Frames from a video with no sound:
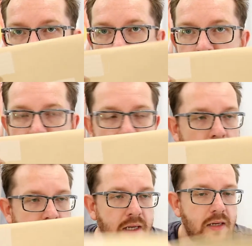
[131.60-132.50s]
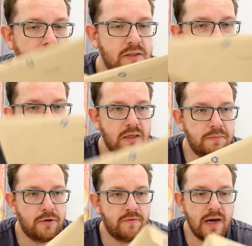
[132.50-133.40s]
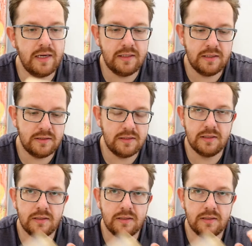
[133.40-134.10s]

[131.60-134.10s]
envelope that is provided,